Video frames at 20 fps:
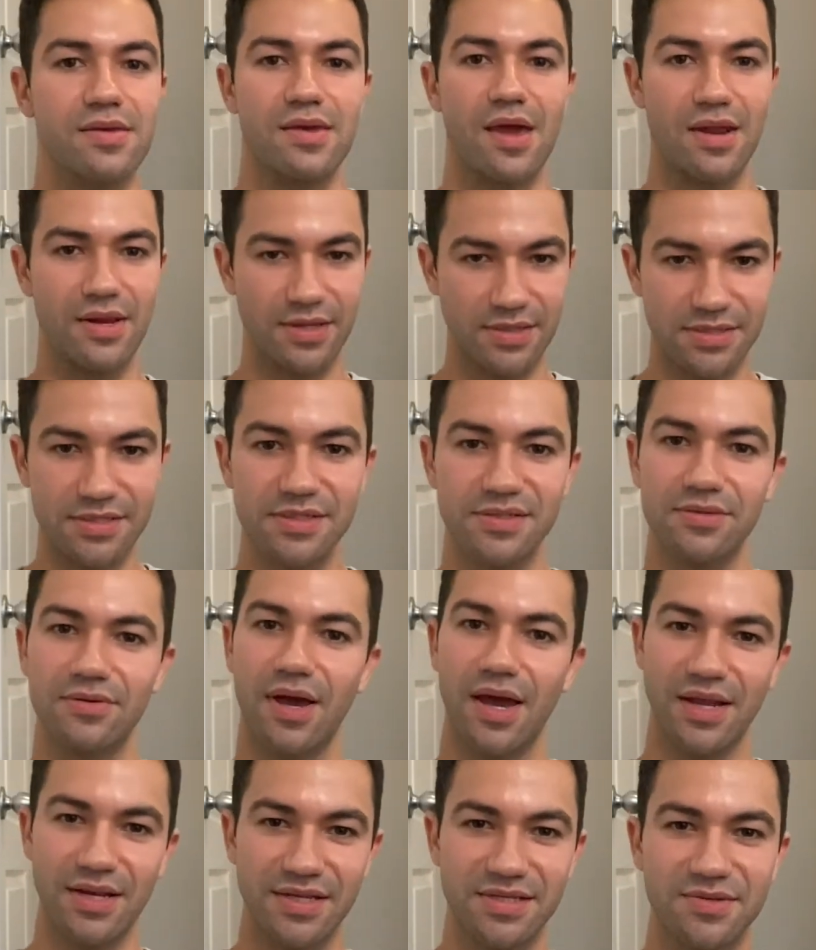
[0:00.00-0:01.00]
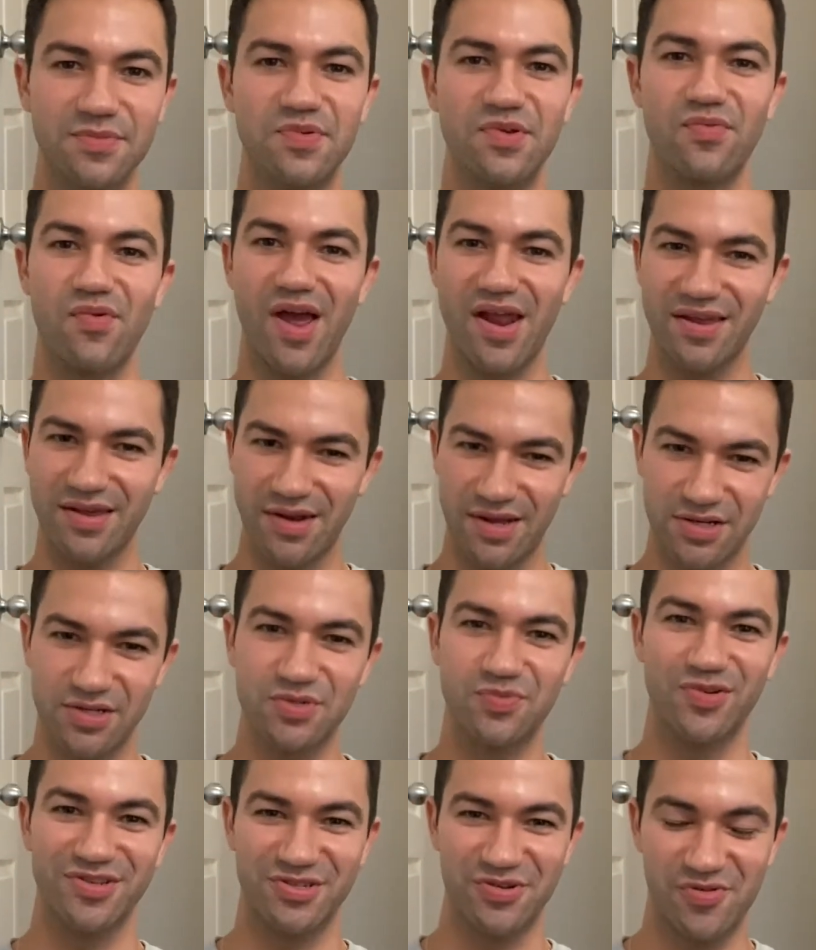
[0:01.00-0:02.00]
I need to be ready, and I just
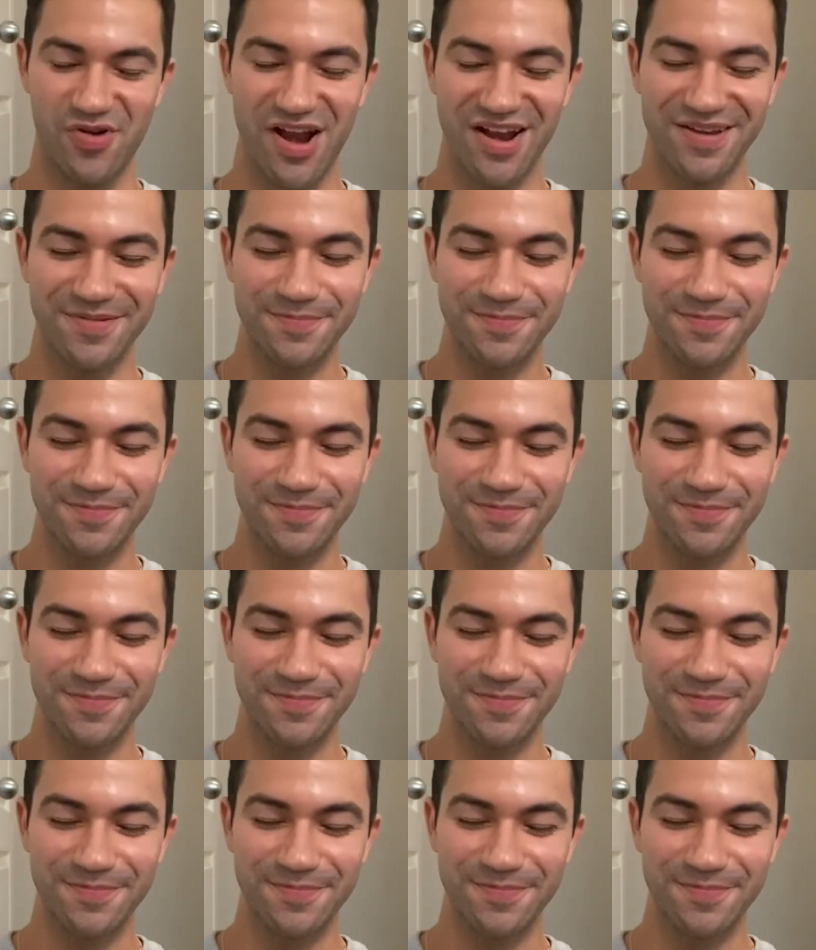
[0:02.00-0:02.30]
wasn't ready.